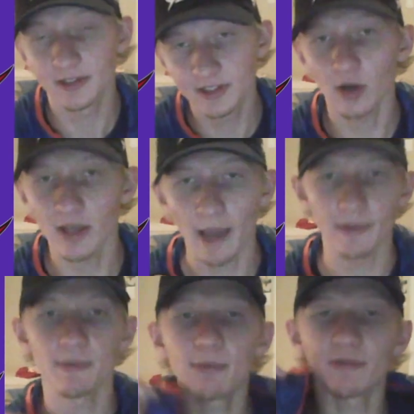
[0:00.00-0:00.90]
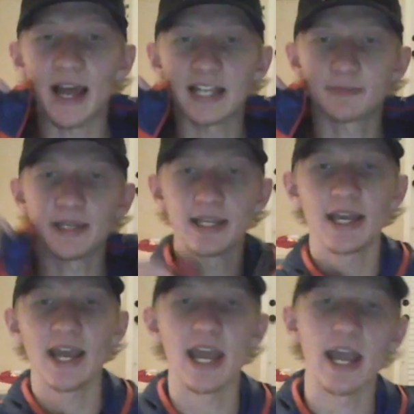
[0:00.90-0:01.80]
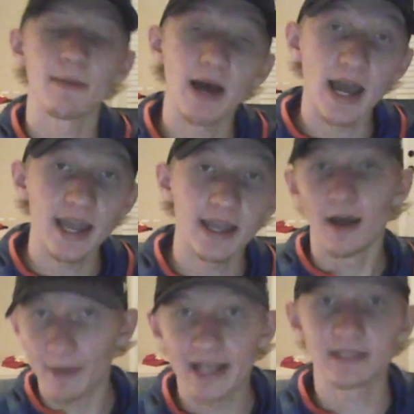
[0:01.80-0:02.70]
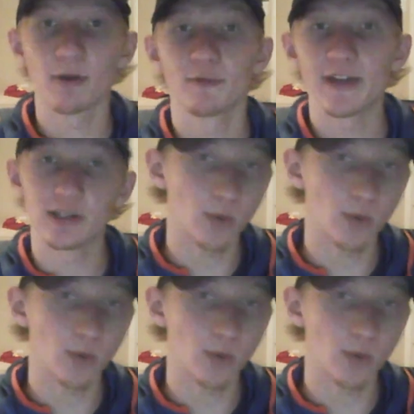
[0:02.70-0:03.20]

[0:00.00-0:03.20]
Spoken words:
So, yeah, I mean, people have asked me, am I a basketball fan?